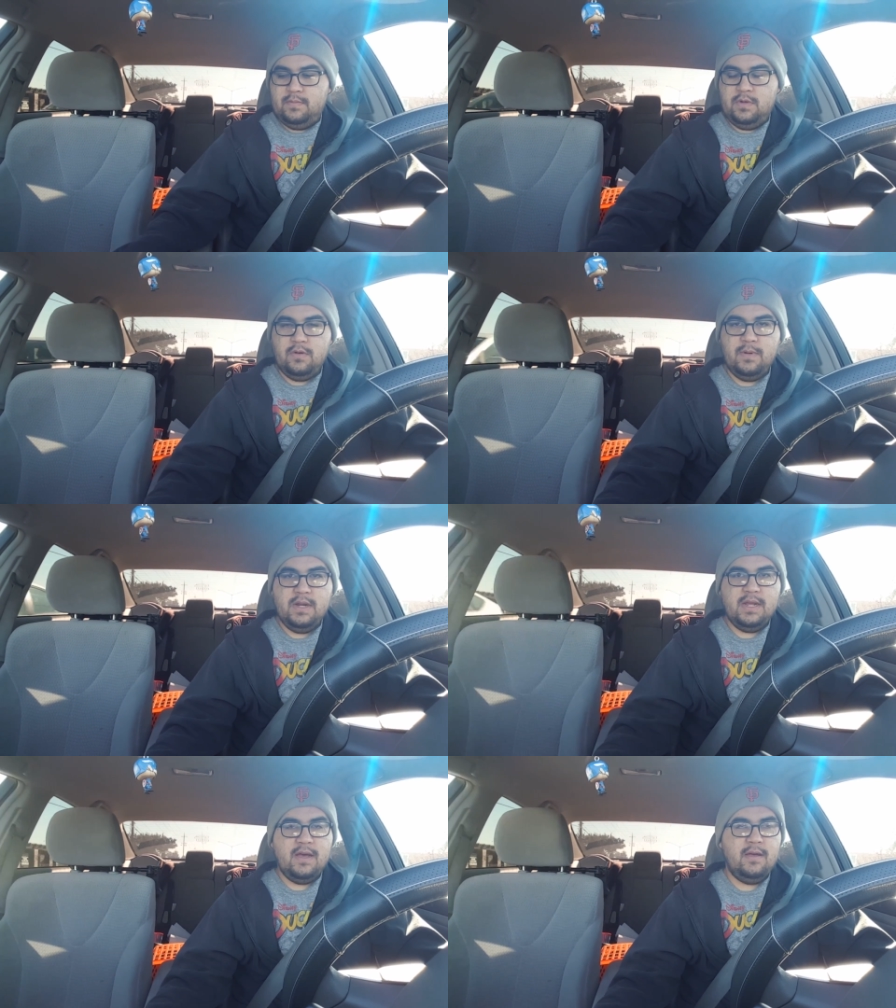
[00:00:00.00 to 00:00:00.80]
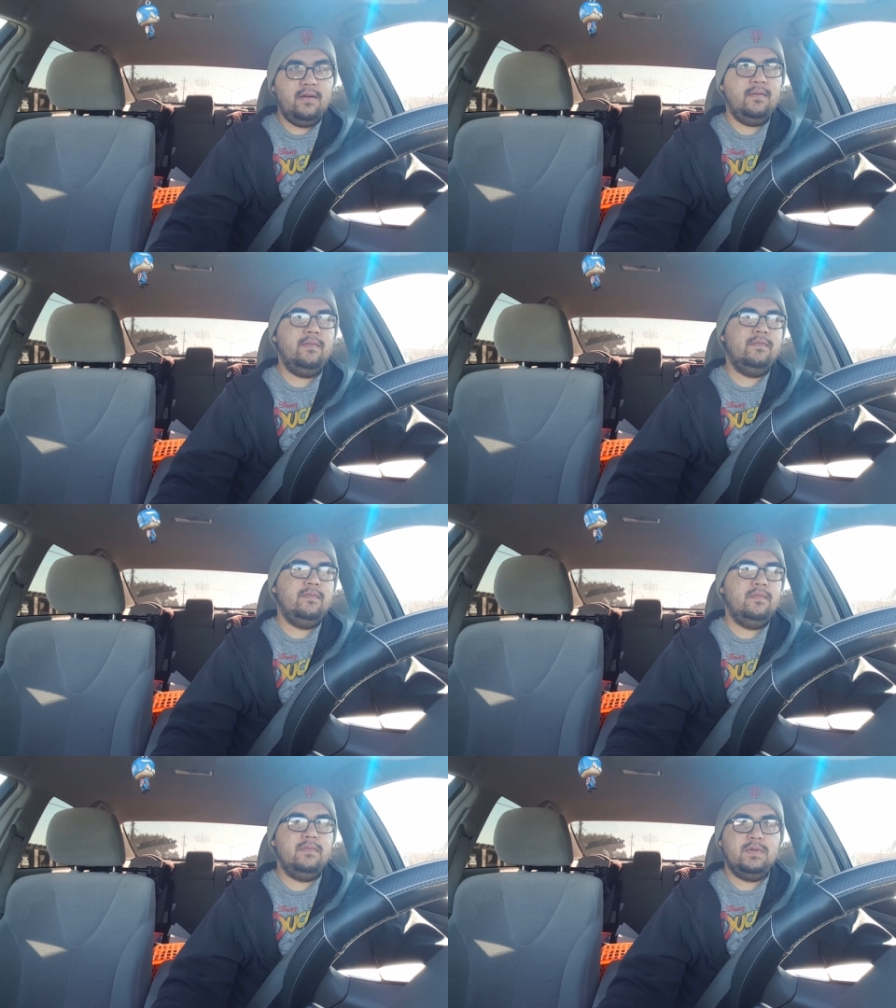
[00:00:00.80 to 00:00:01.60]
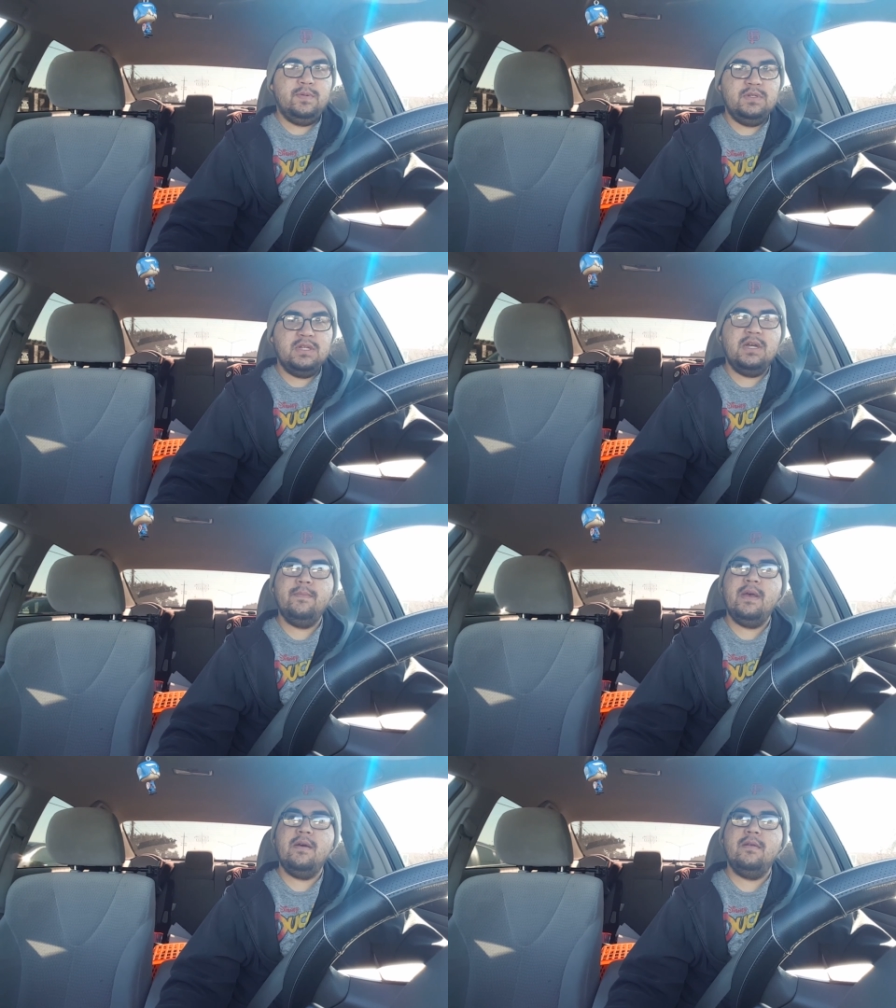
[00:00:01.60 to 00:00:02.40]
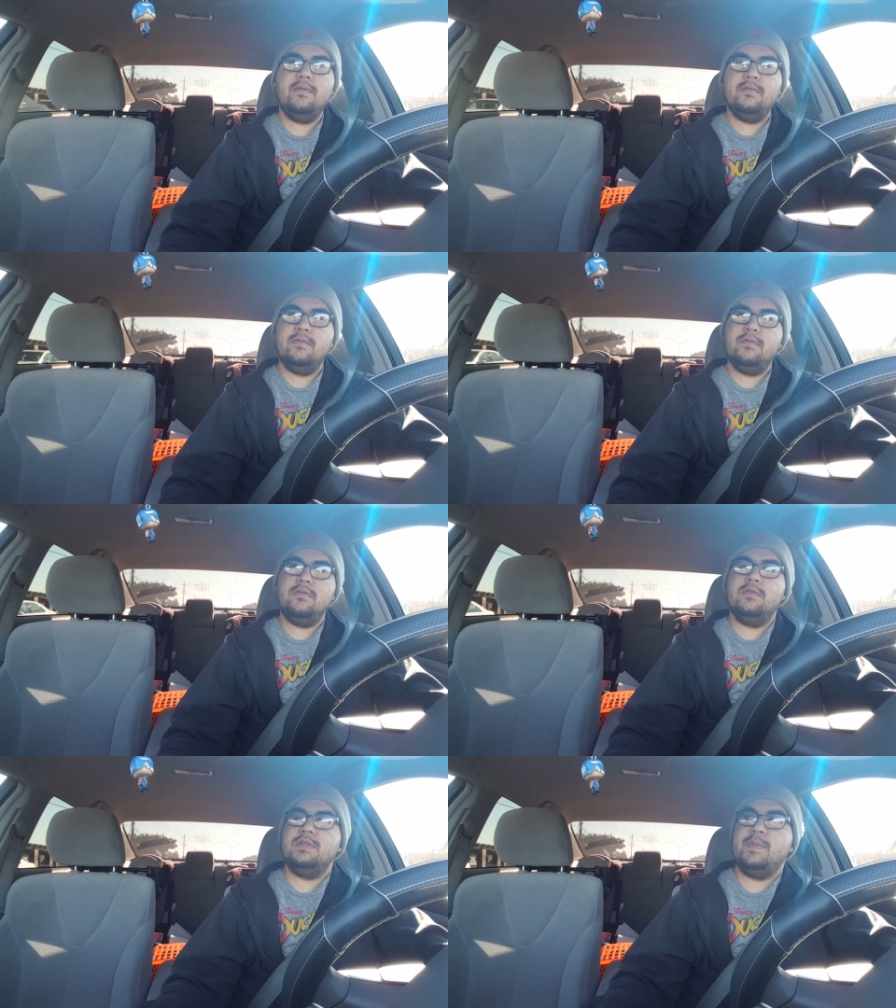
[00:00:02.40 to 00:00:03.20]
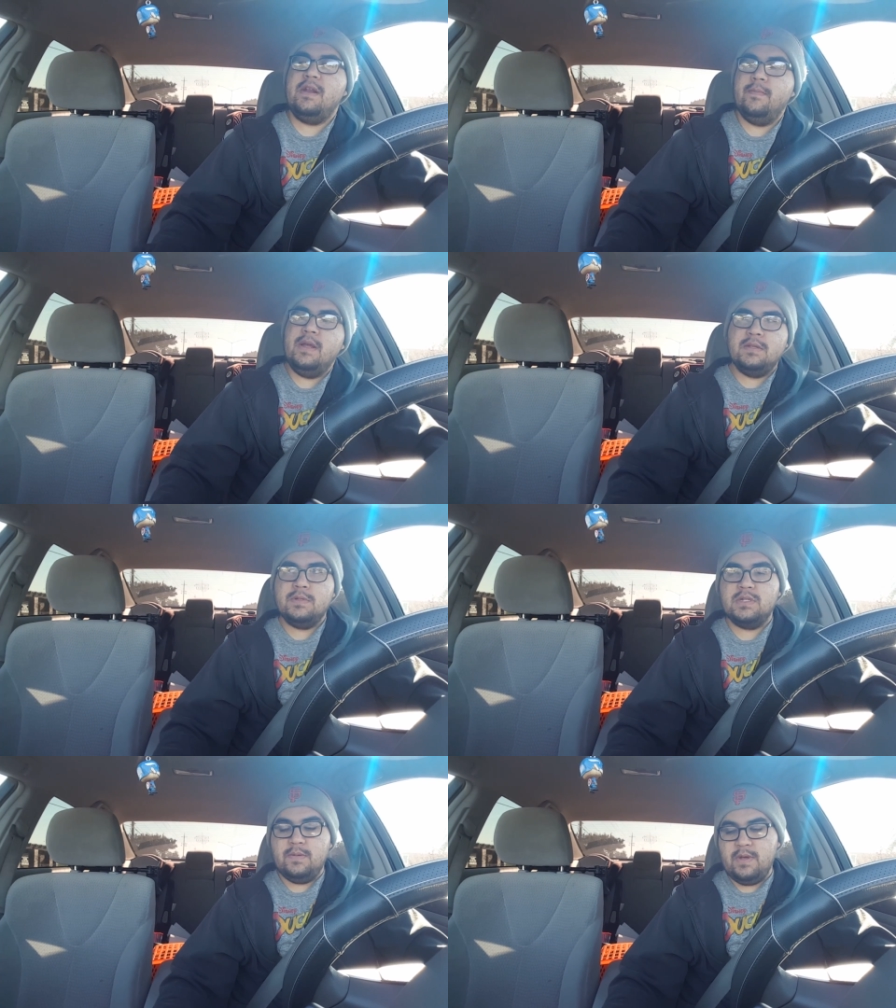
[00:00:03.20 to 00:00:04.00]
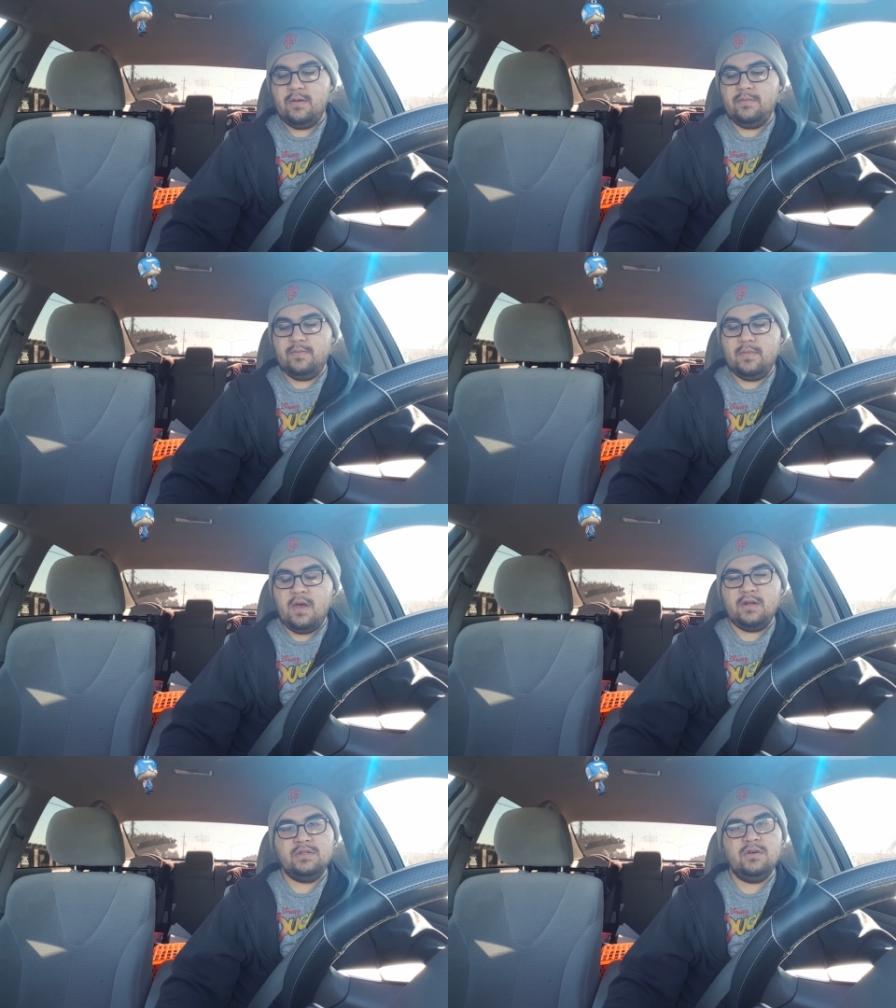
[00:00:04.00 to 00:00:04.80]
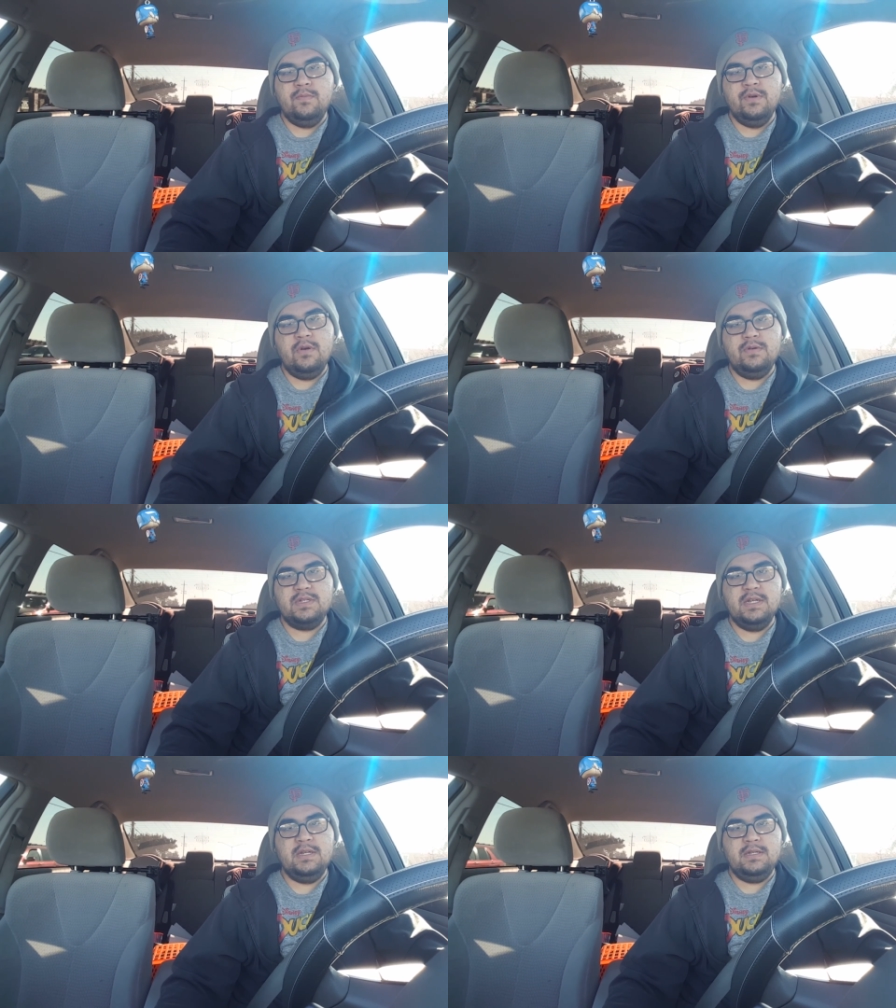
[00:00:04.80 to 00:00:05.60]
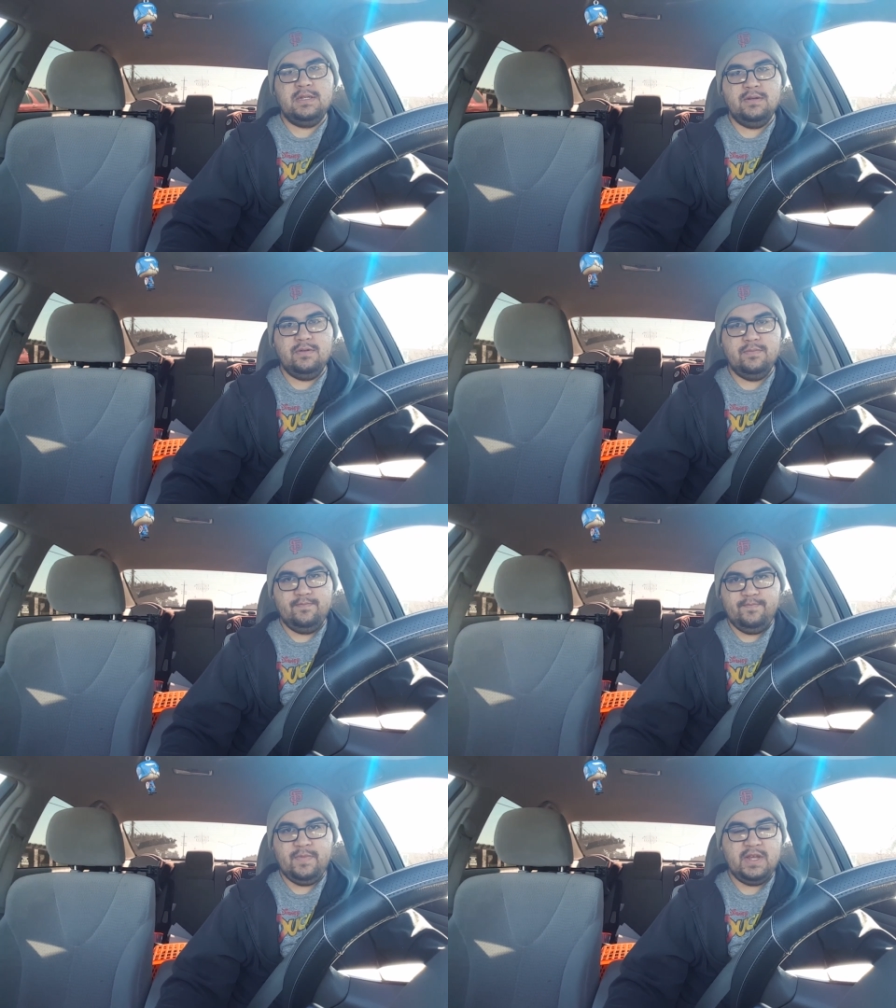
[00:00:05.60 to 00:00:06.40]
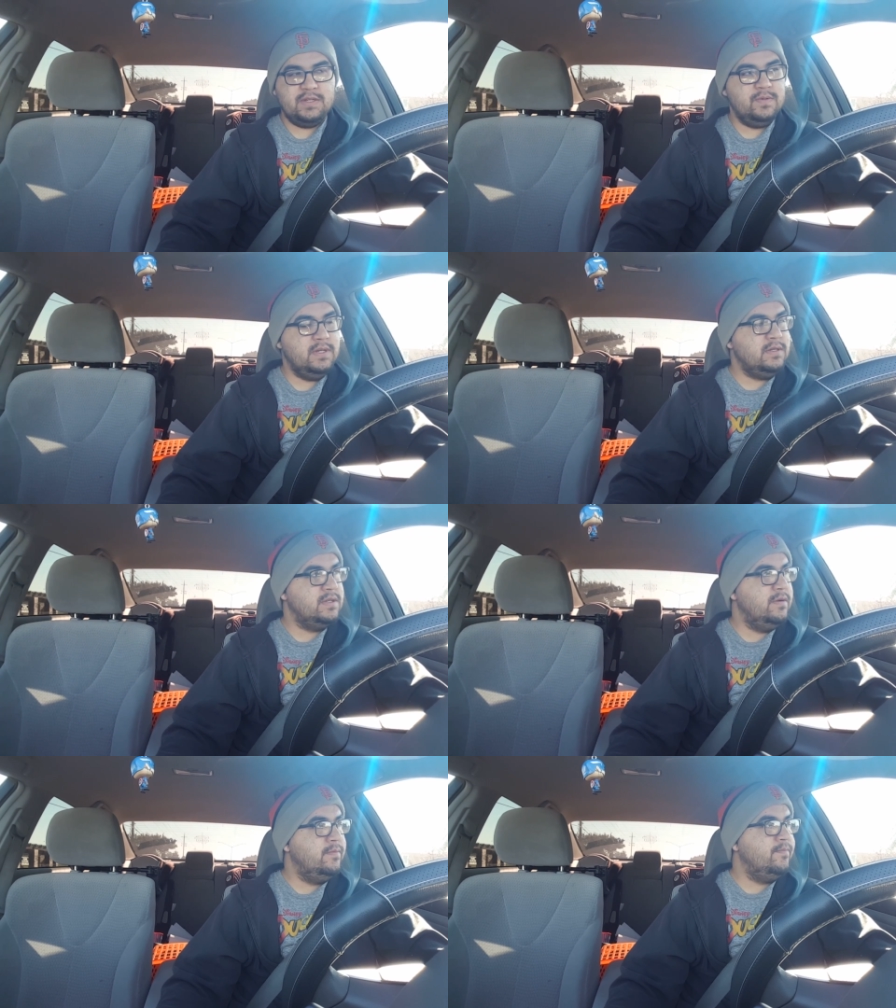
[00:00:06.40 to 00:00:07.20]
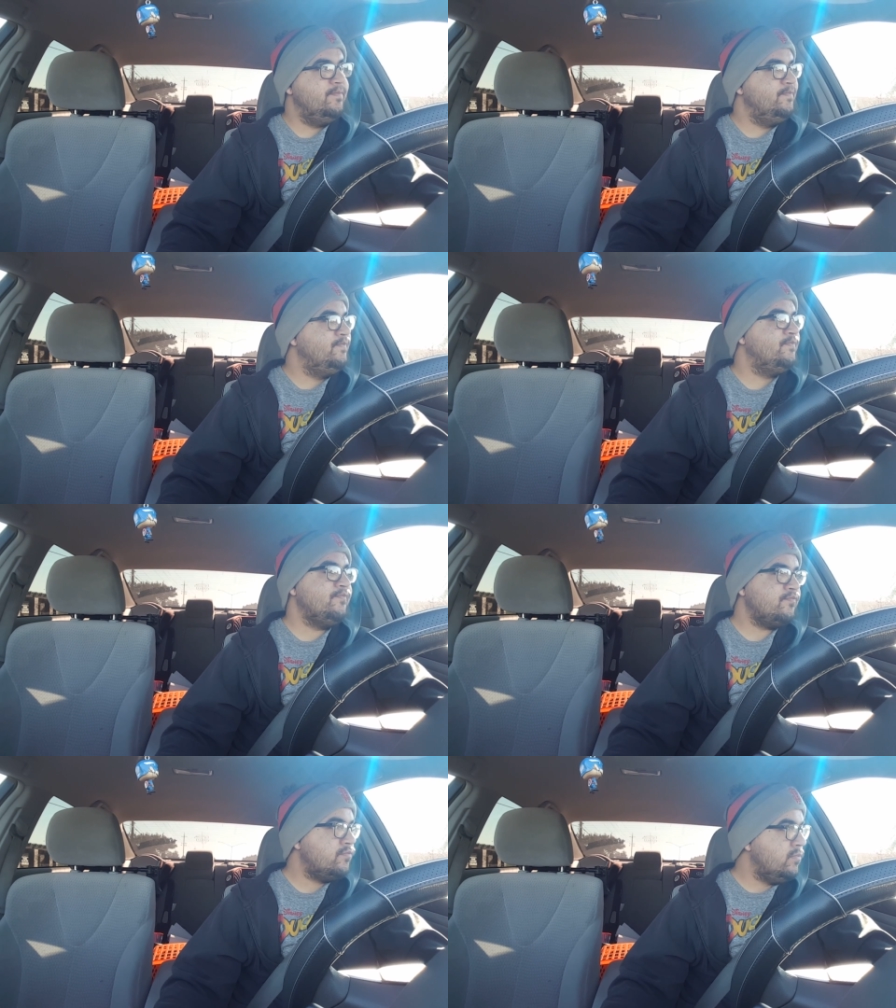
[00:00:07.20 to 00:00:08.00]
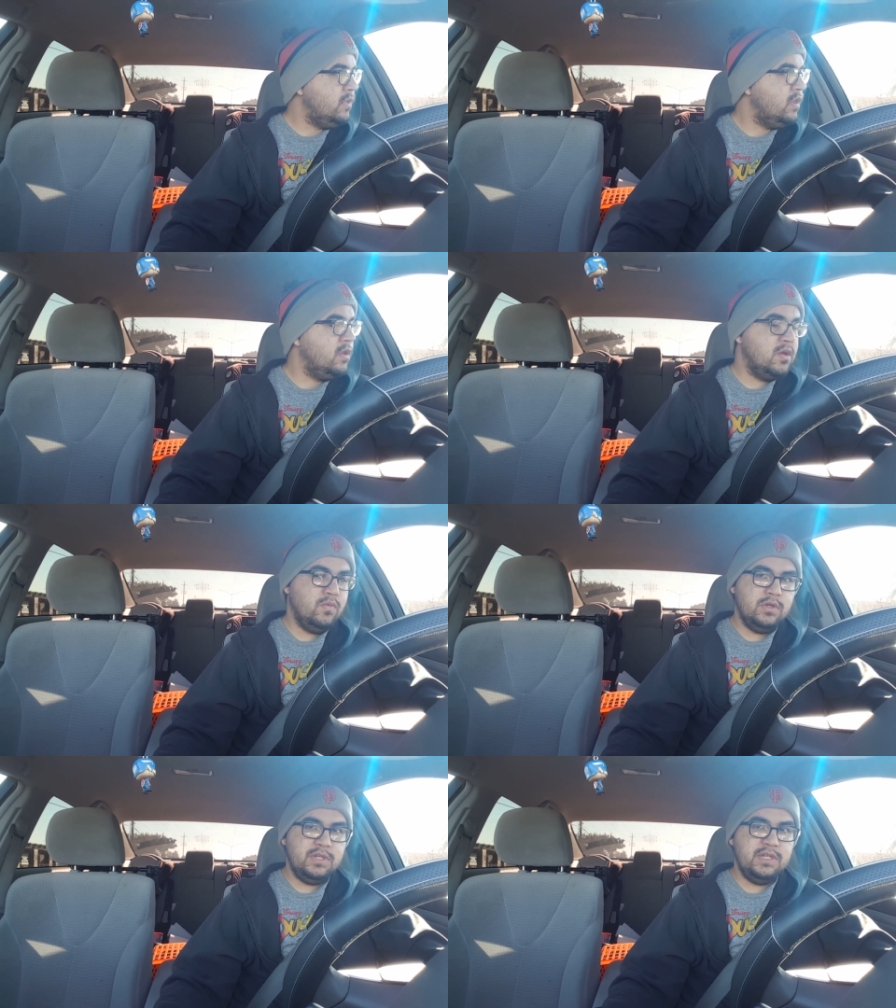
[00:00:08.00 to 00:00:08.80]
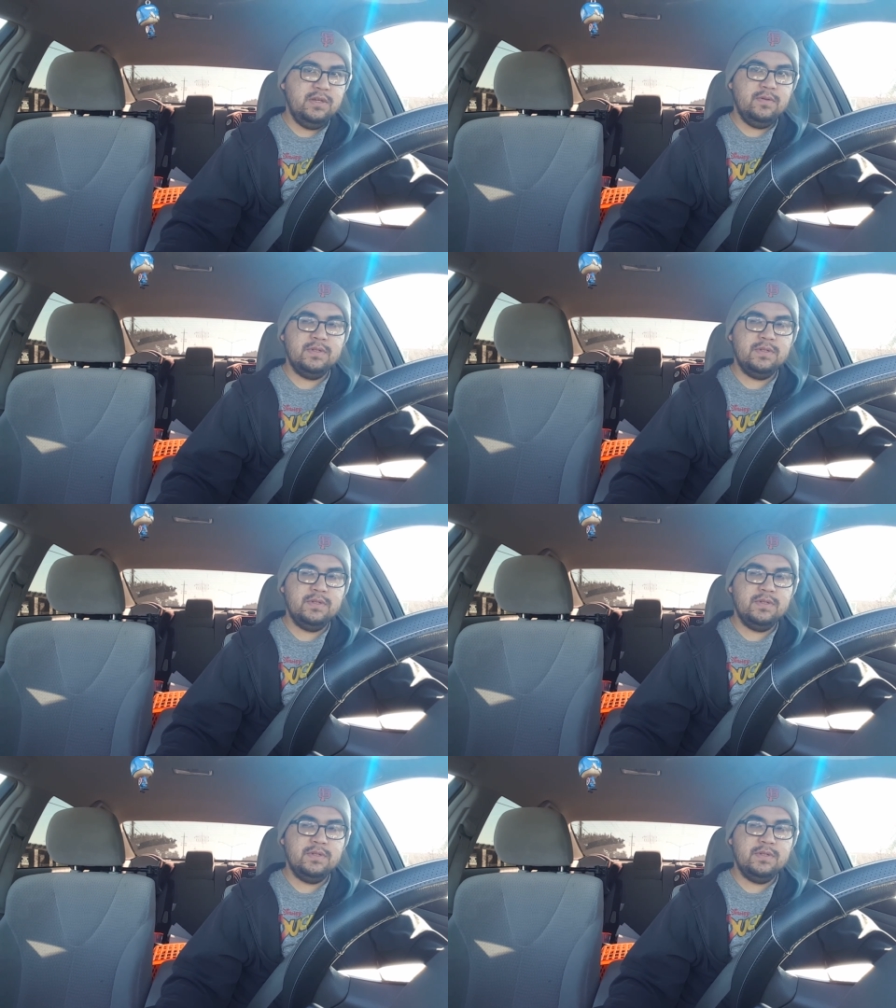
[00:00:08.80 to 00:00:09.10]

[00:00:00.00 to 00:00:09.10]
Nobody got them. It's supposed to come out. Spider-Man's supposed to come out October. No one's getting it till next week. So we'll see. We'll